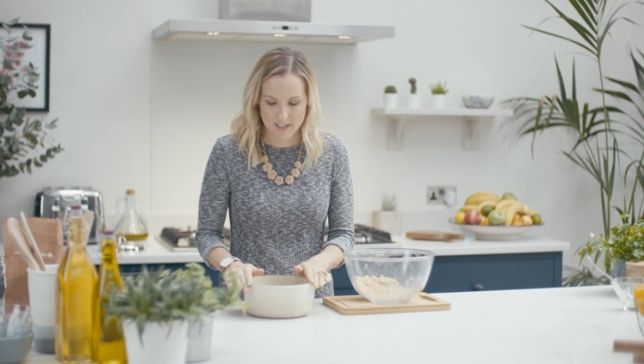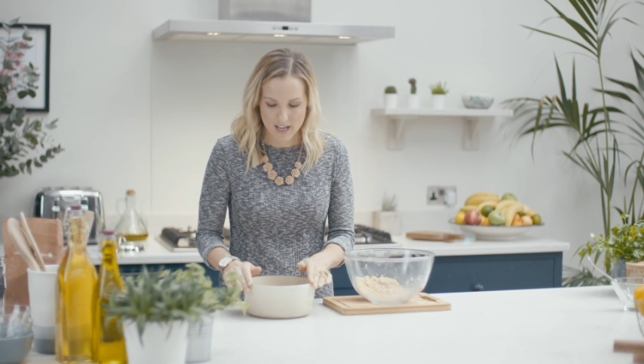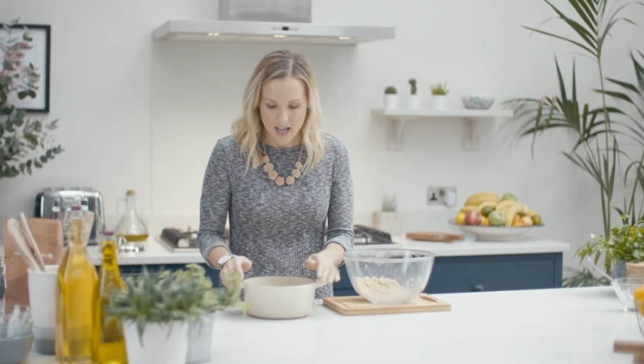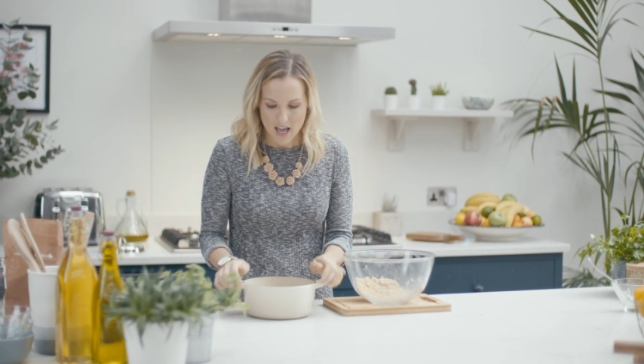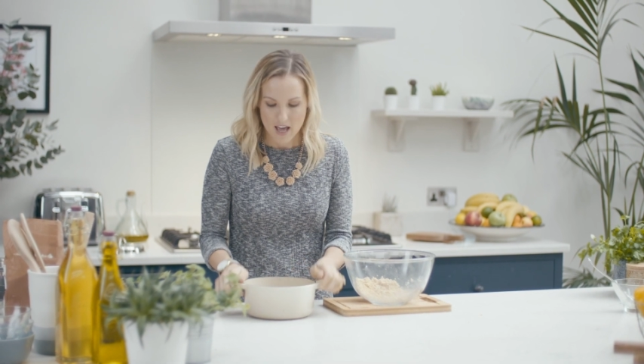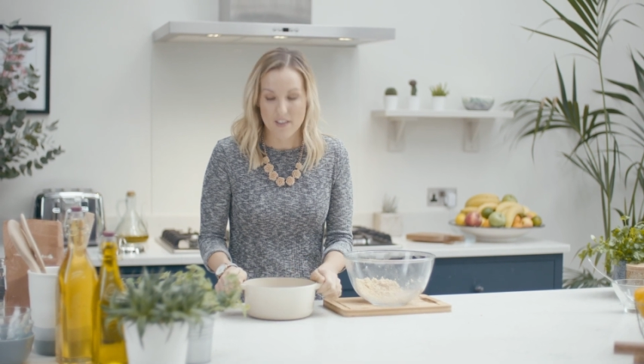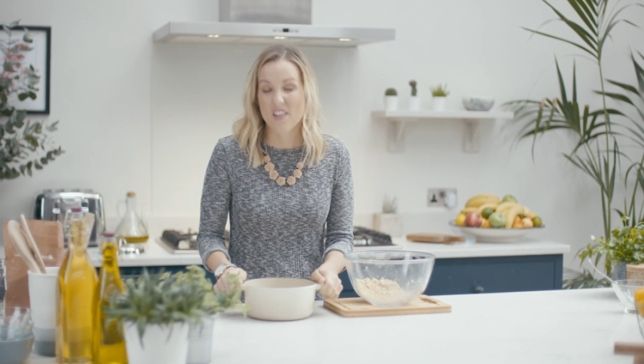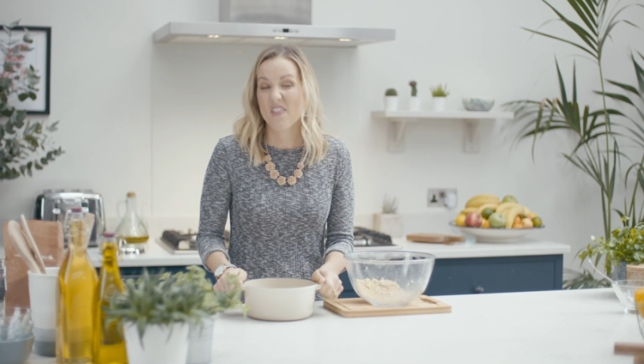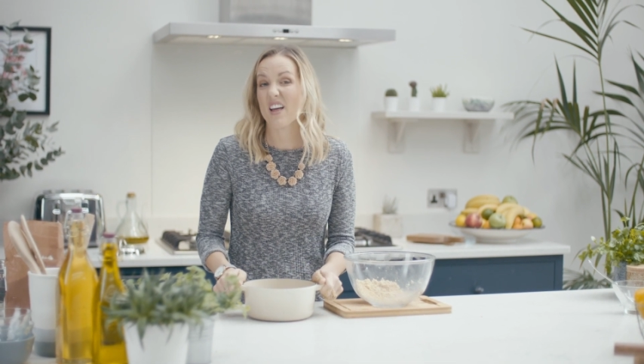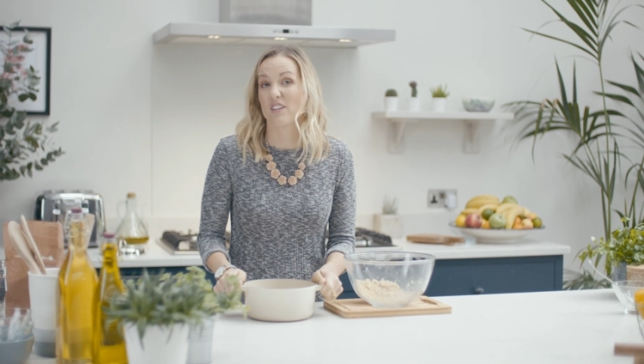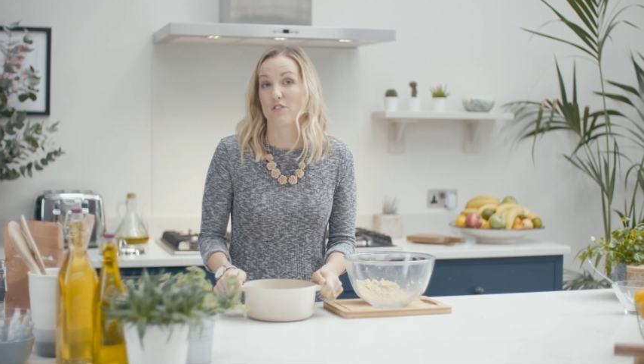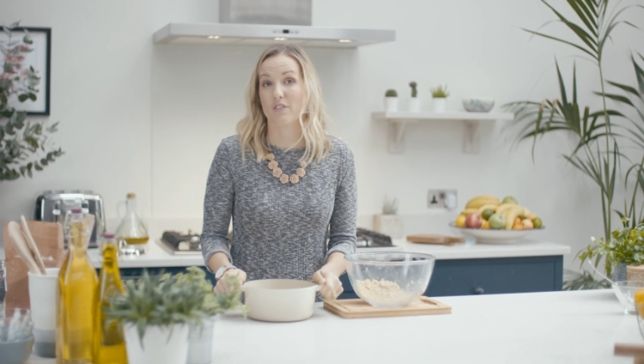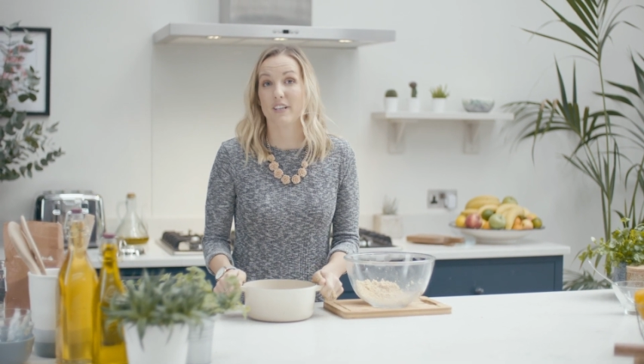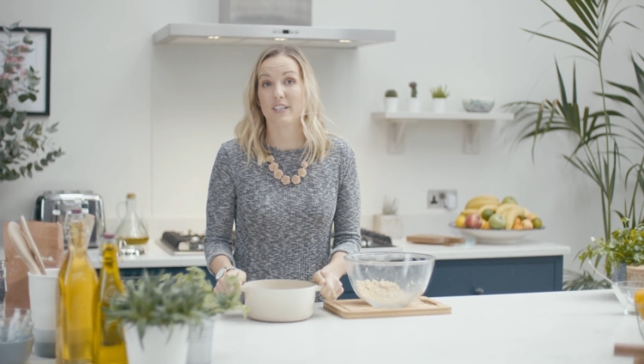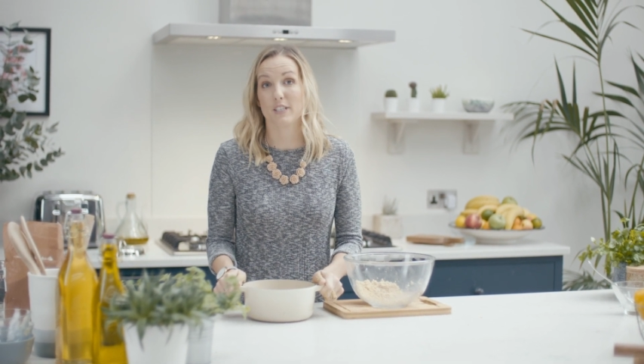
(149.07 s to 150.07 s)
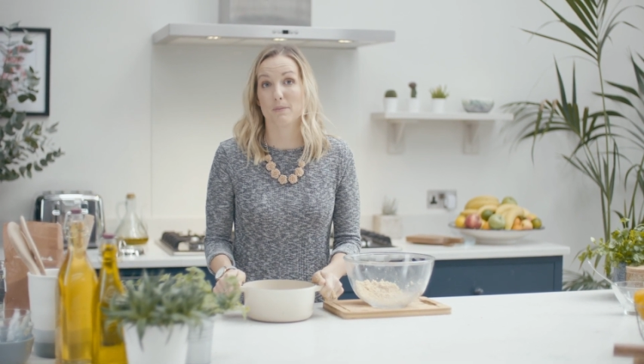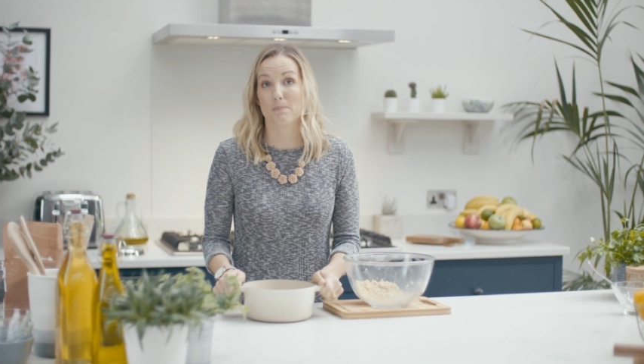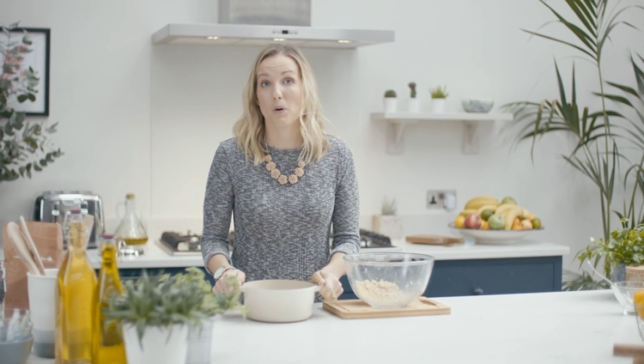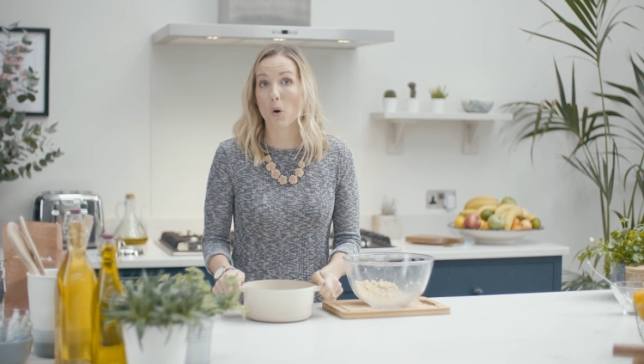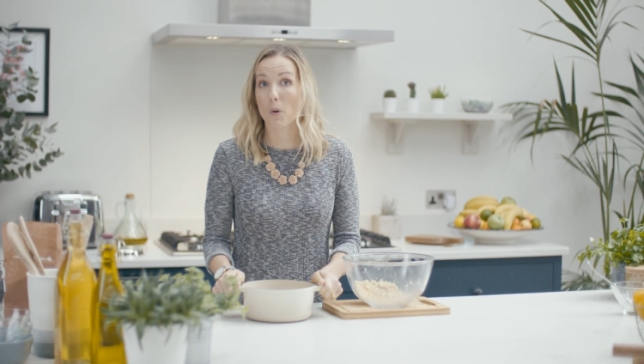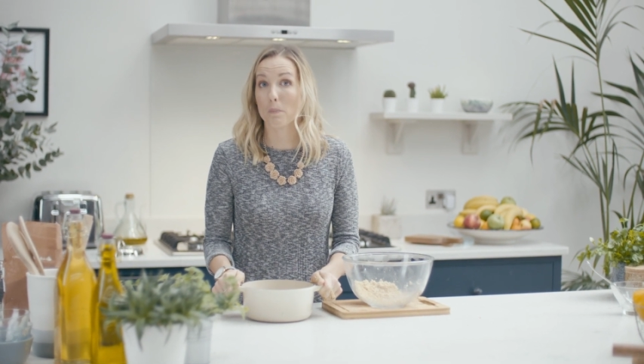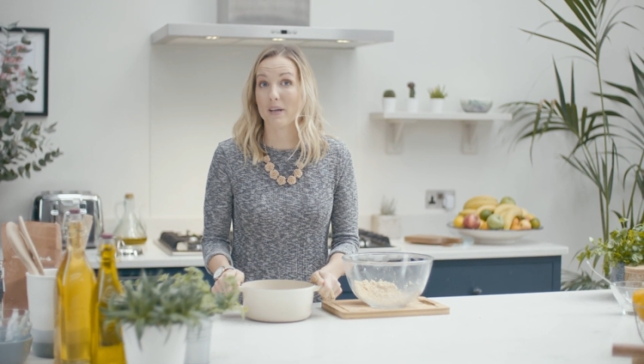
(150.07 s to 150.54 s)
and then that's ready to
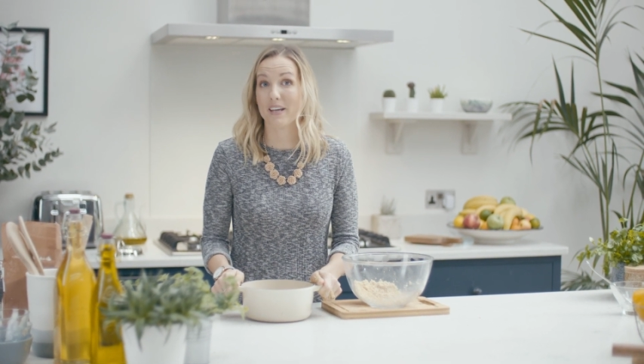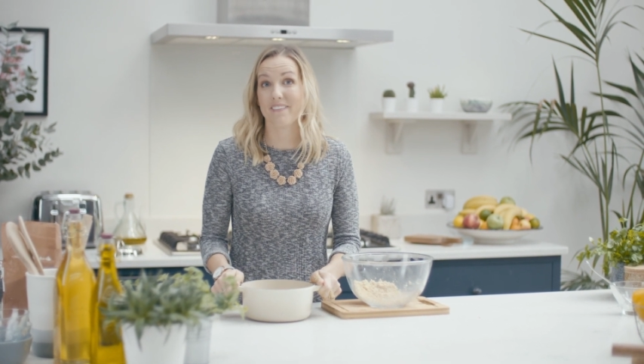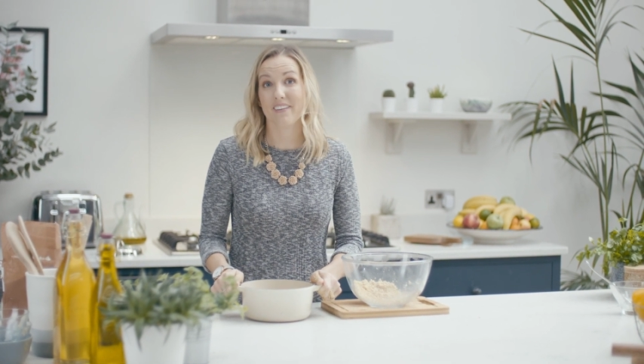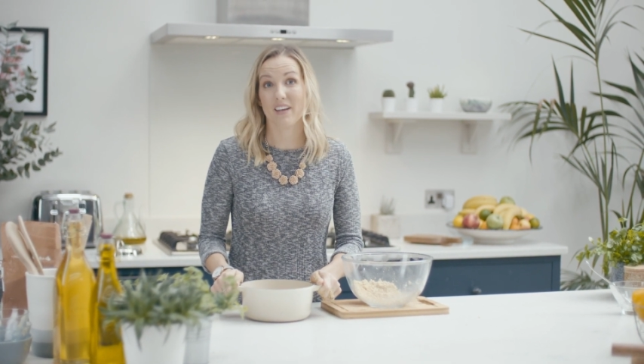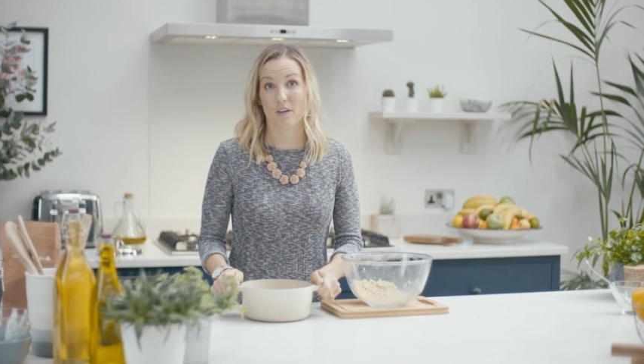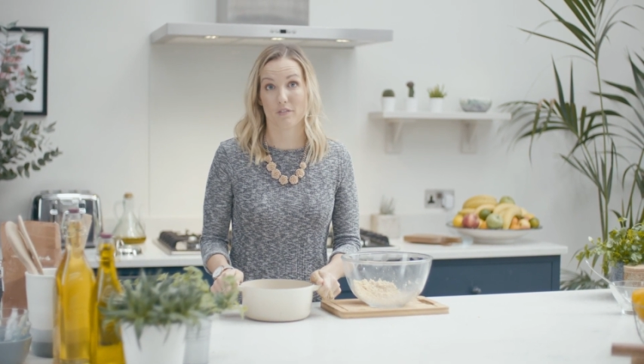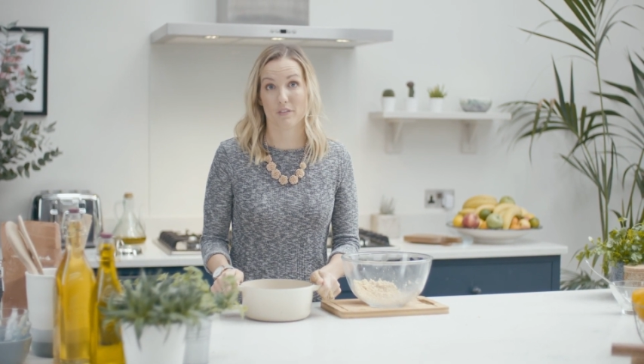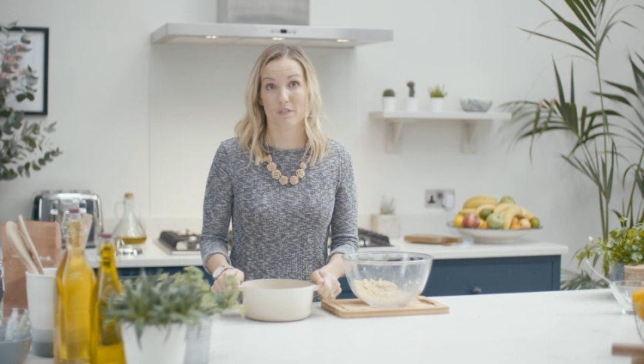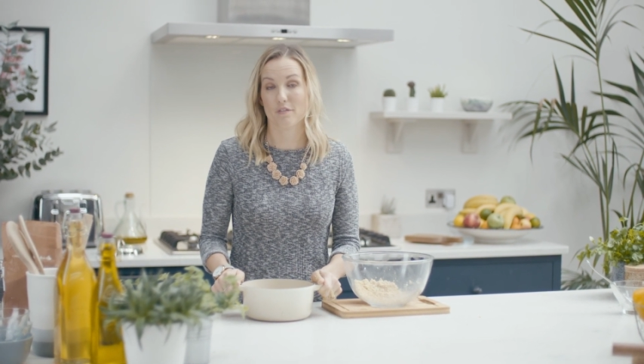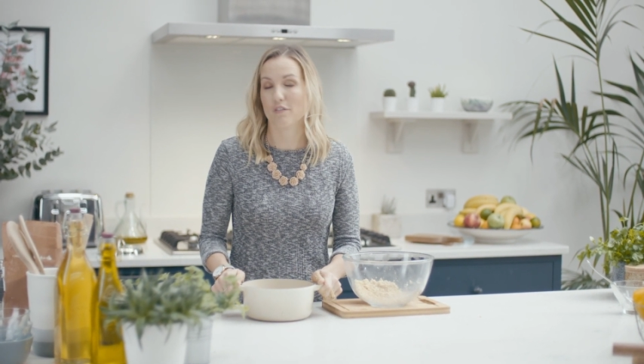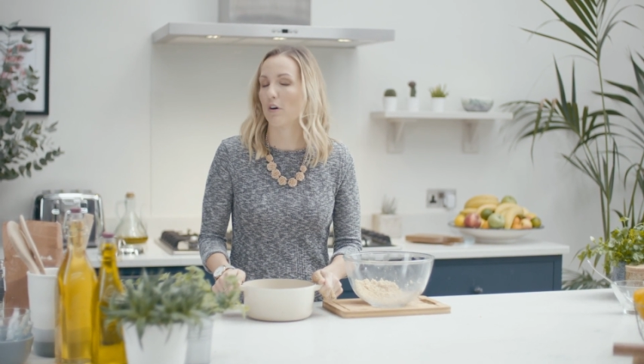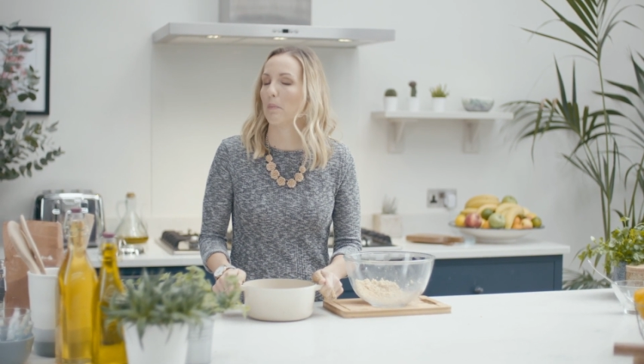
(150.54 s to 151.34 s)
pop in the oven for